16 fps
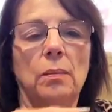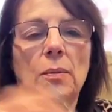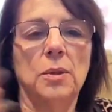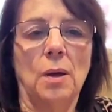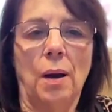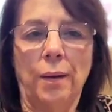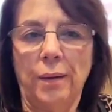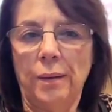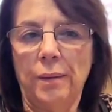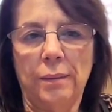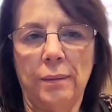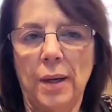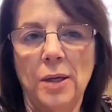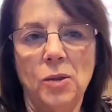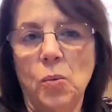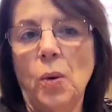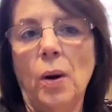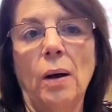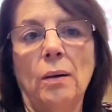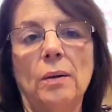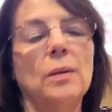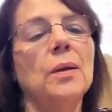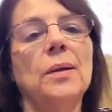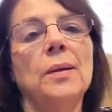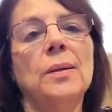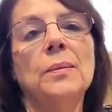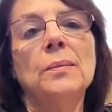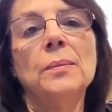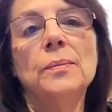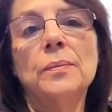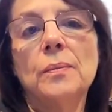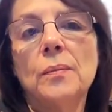done as well.
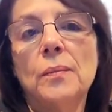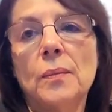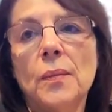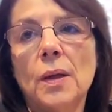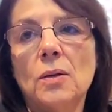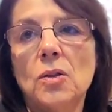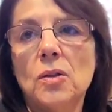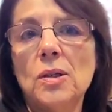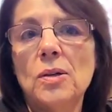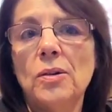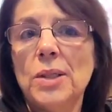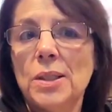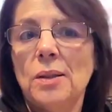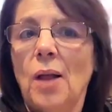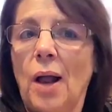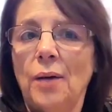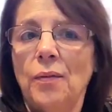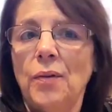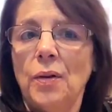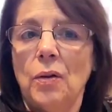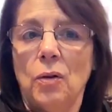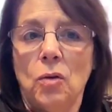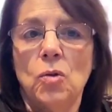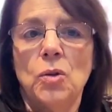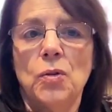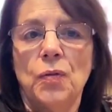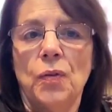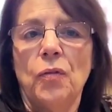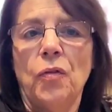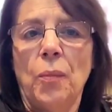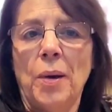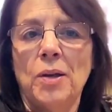So there is a lot of useful
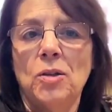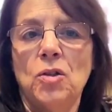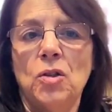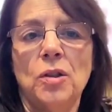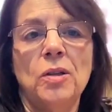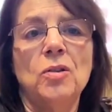information.